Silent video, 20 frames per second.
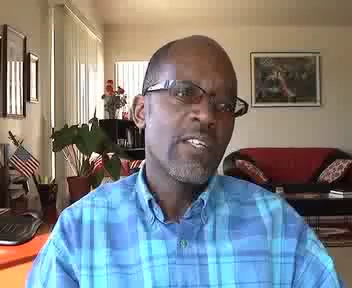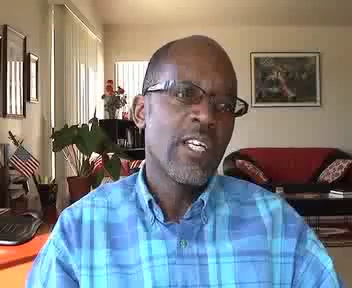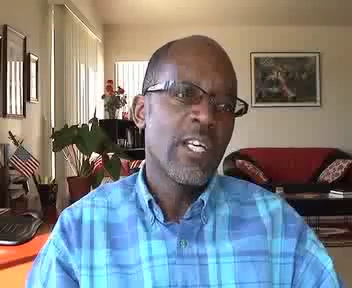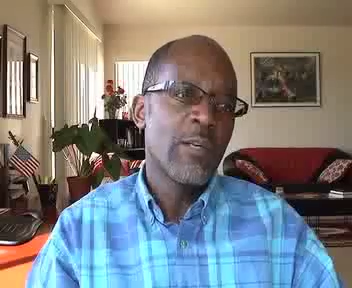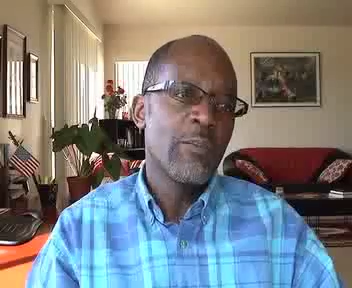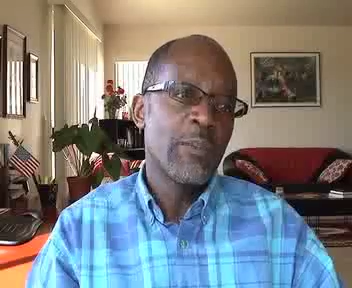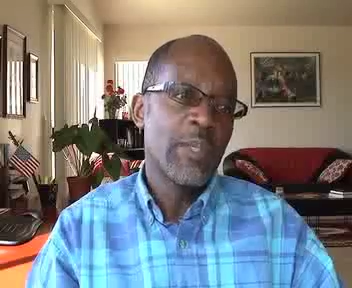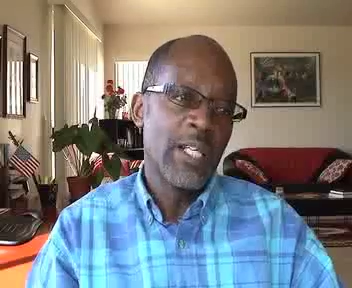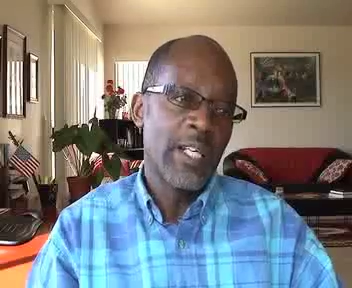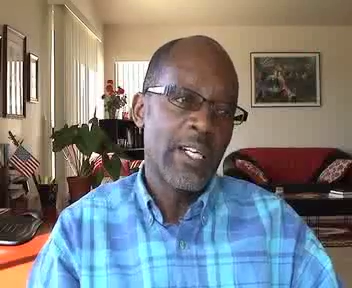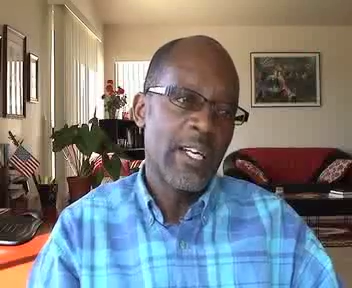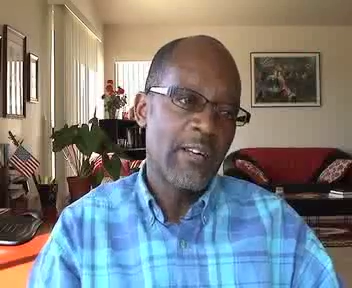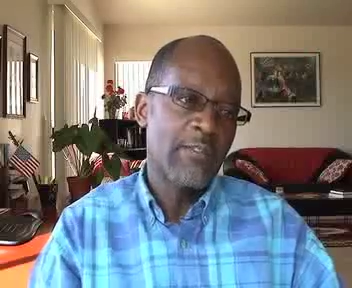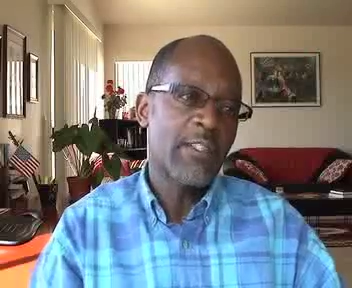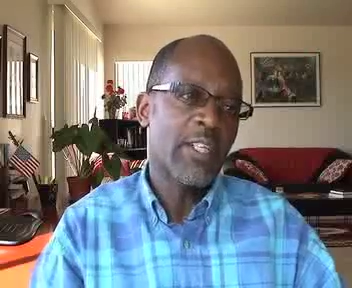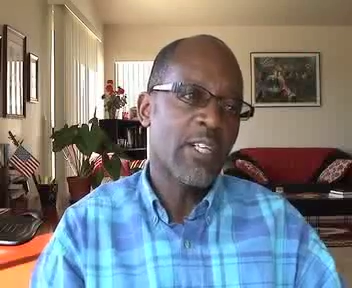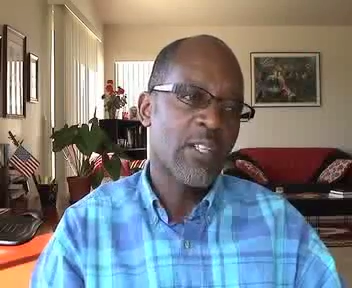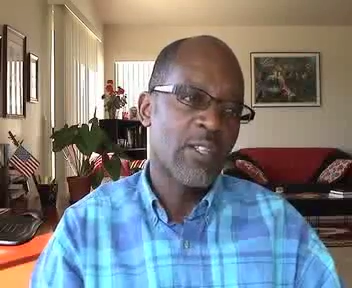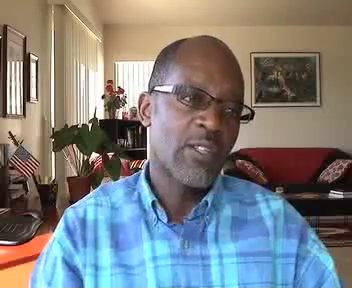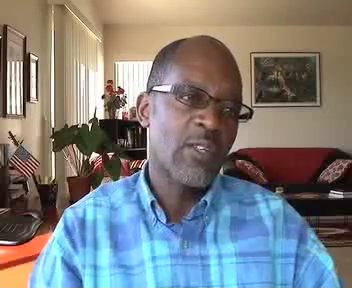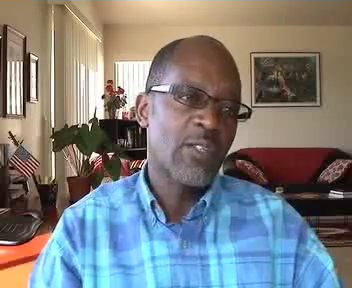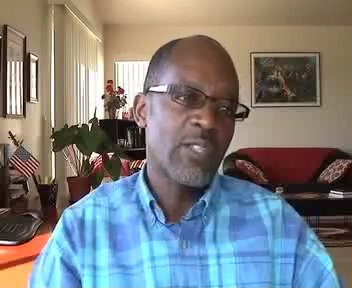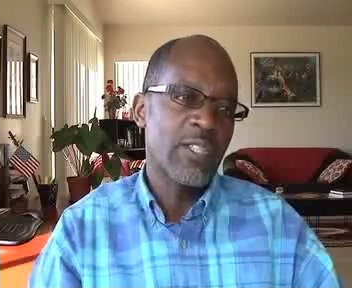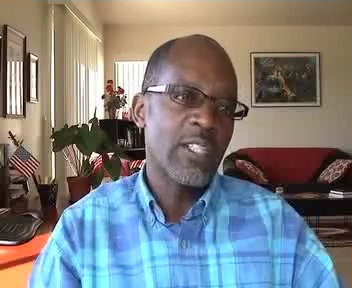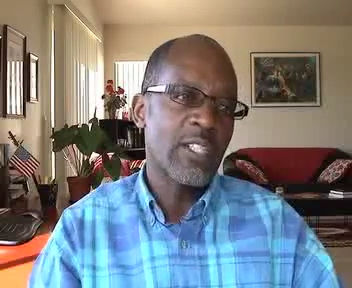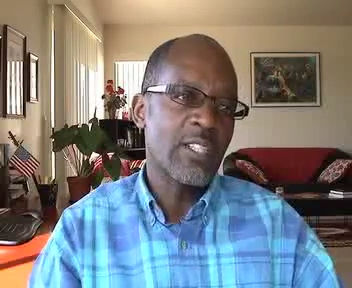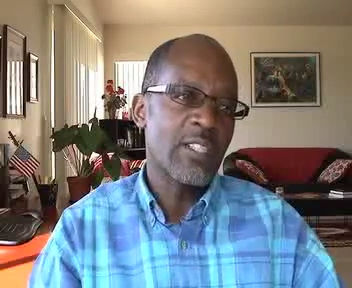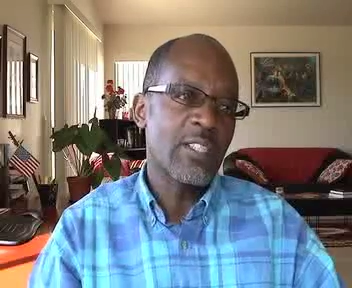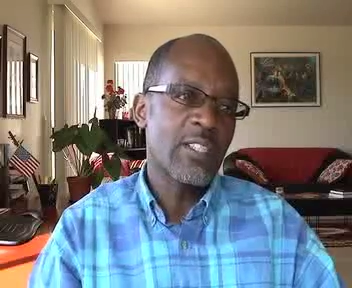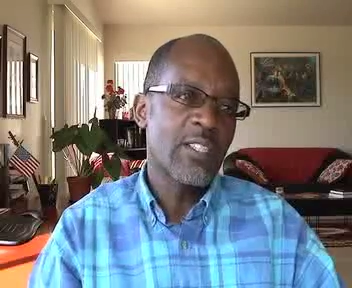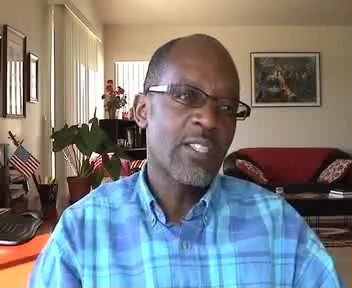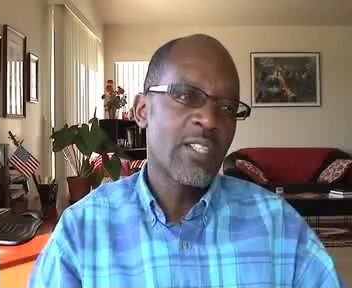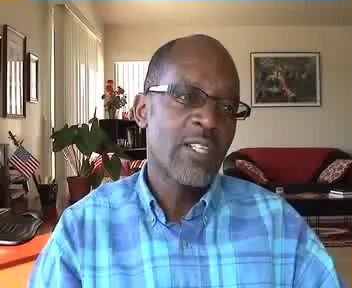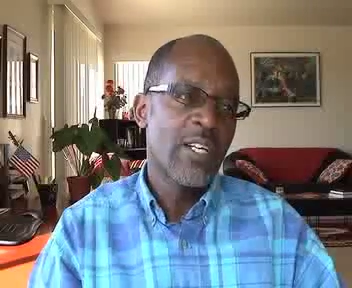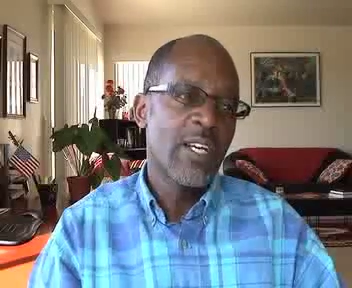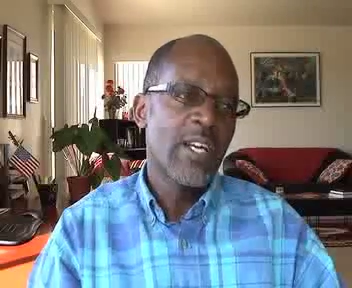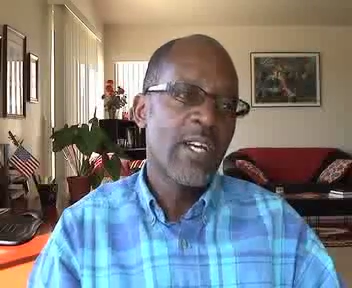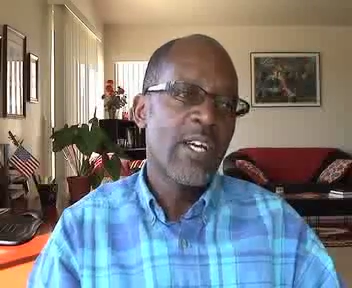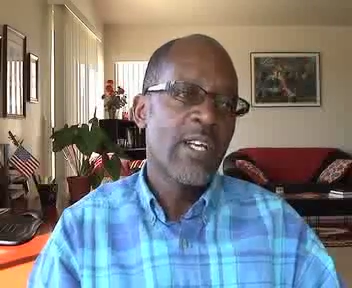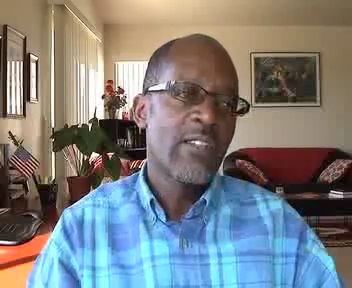him in an African context.
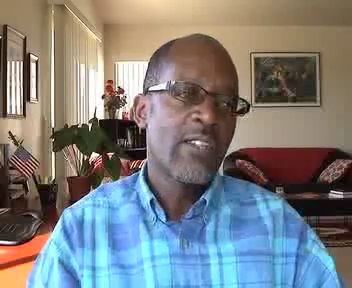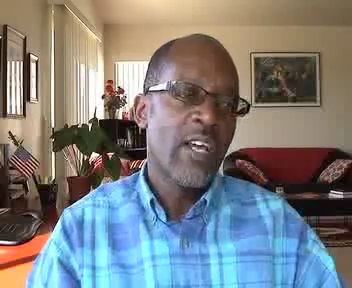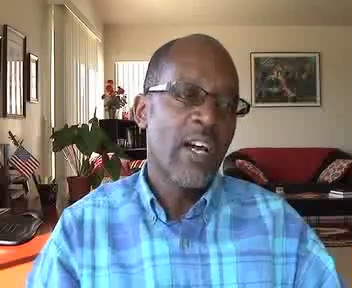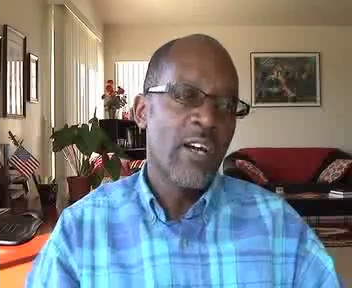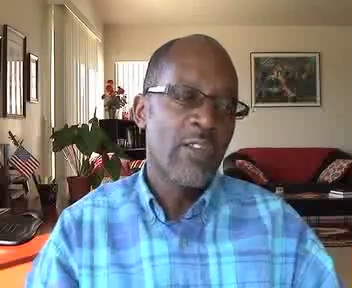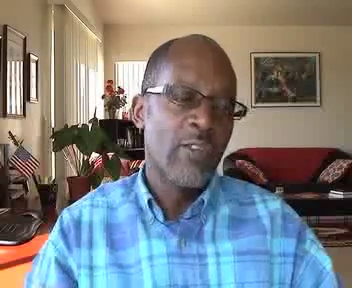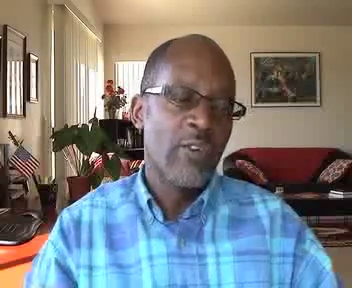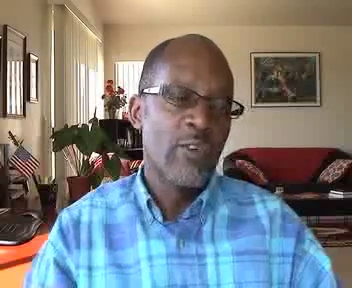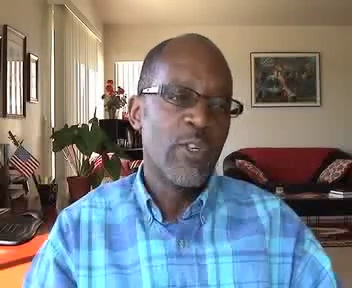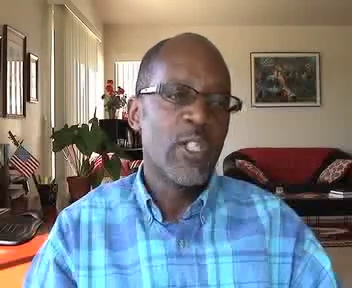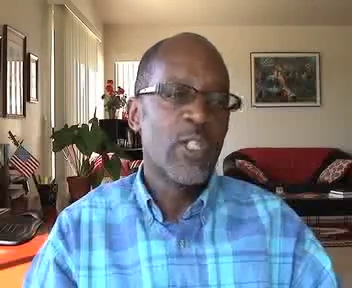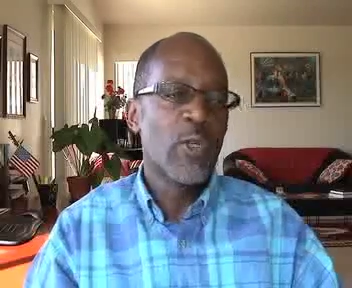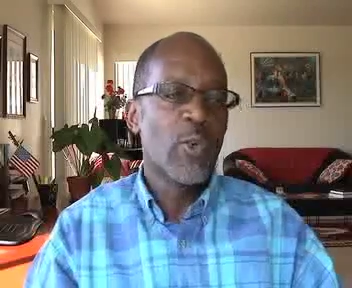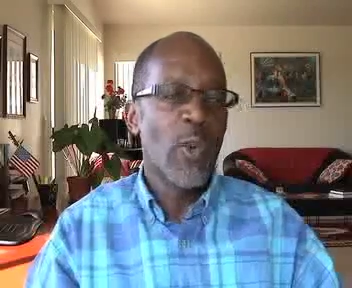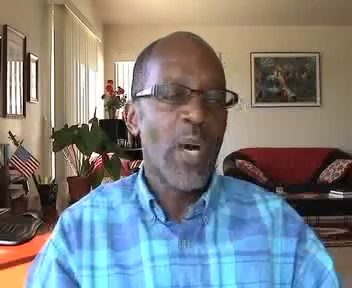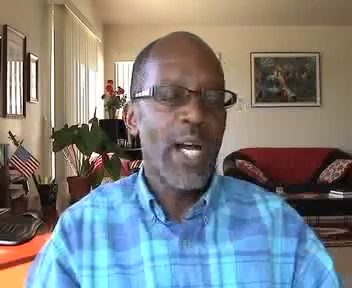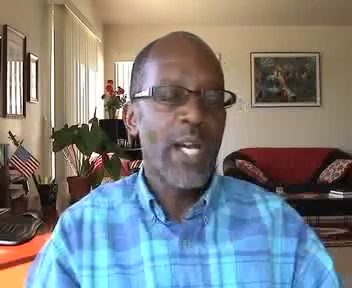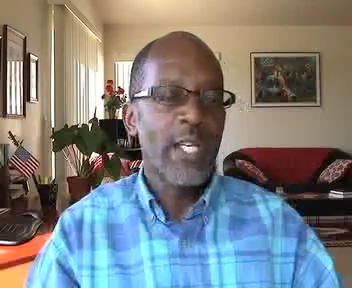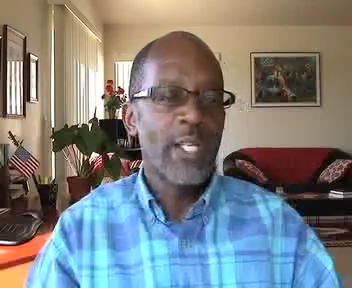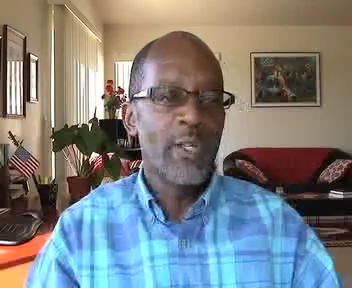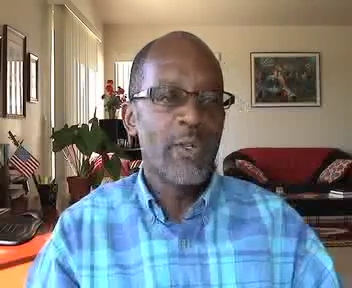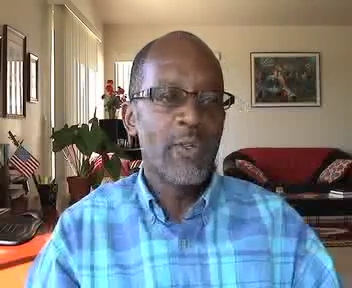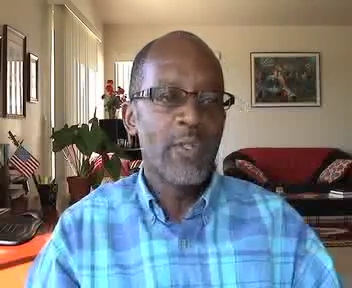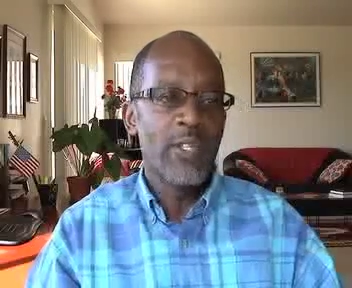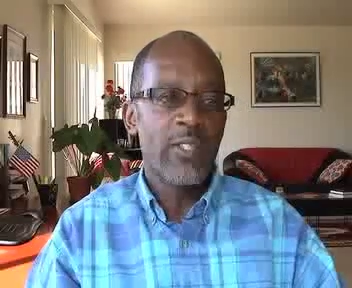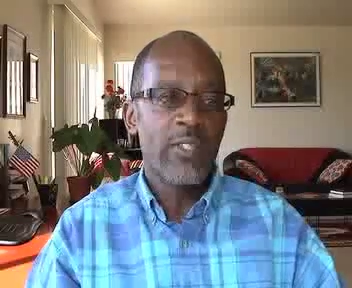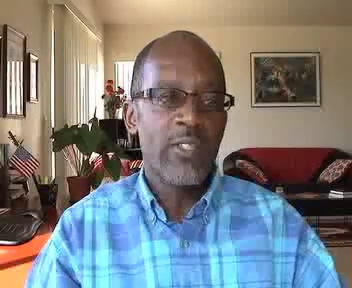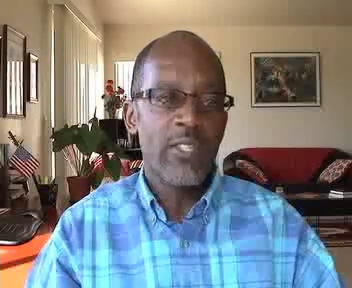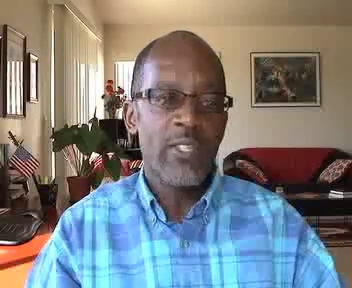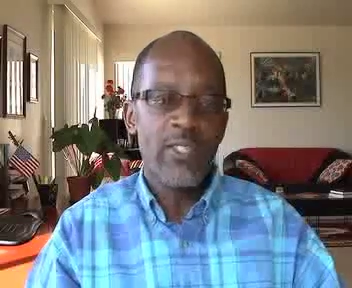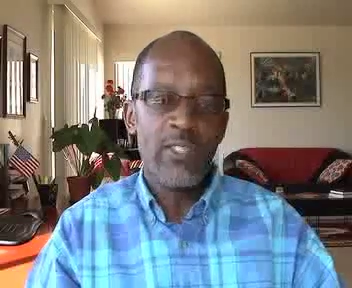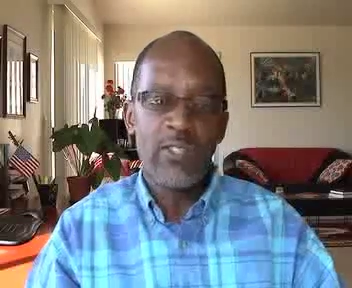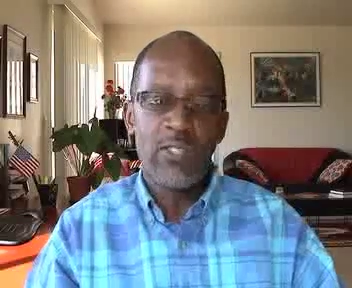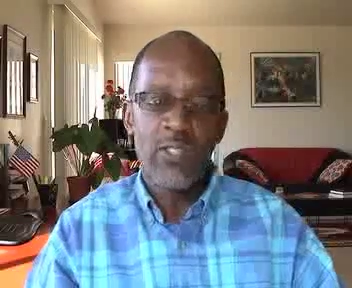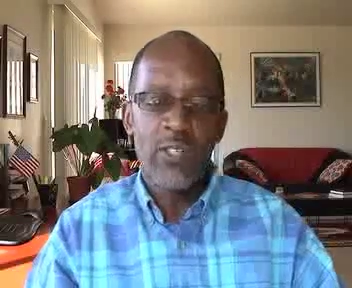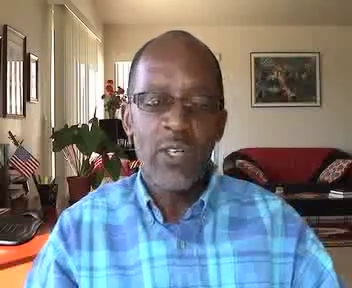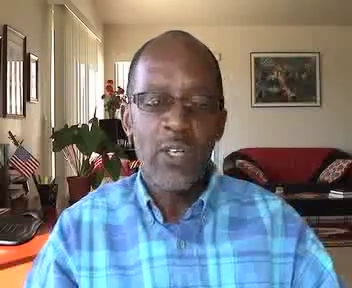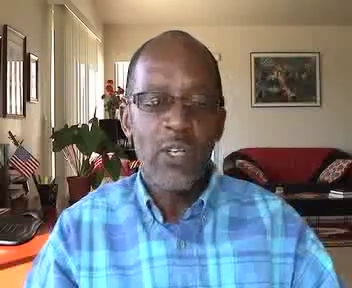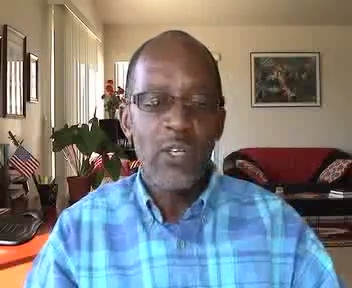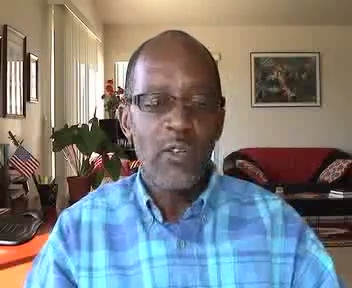Now, the reason why I do this is